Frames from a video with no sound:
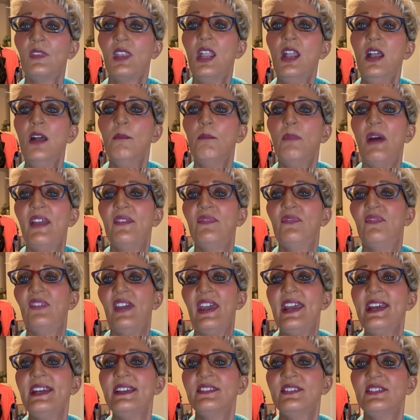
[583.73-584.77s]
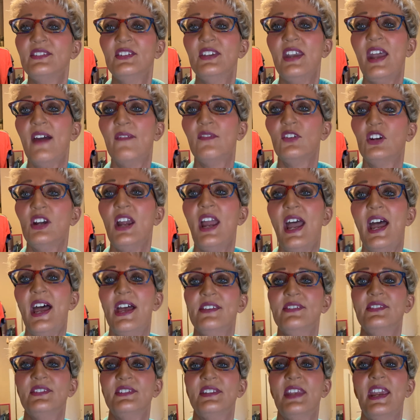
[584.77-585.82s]
My face never
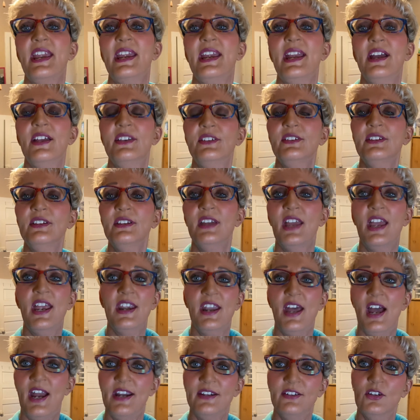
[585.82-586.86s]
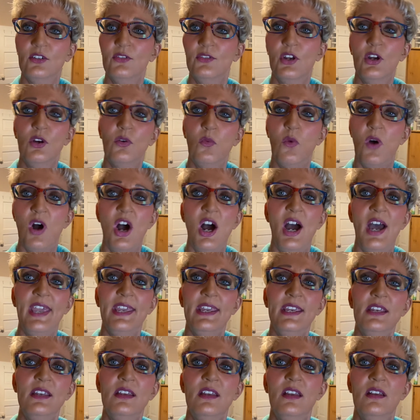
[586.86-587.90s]
has tanned, and I don't know
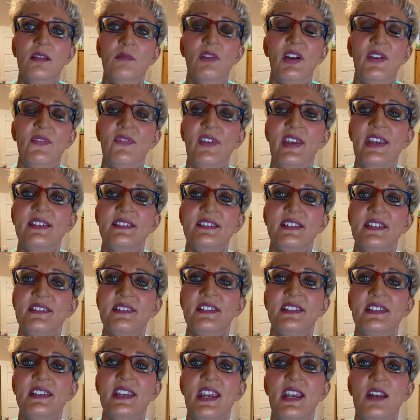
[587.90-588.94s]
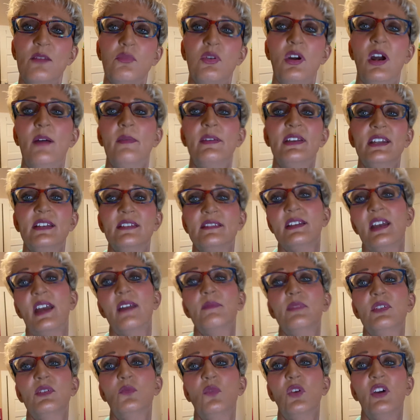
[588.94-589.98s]
why. My face doesn't tan, probably because
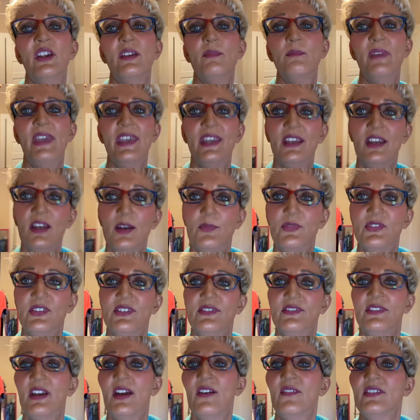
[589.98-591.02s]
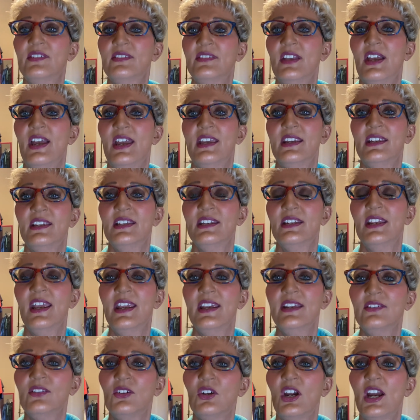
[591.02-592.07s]
I've been wearing makeup since I was like in
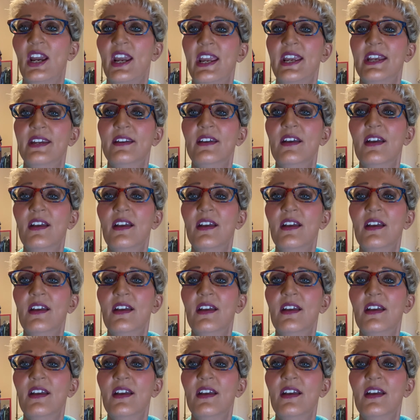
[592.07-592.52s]
8th grade,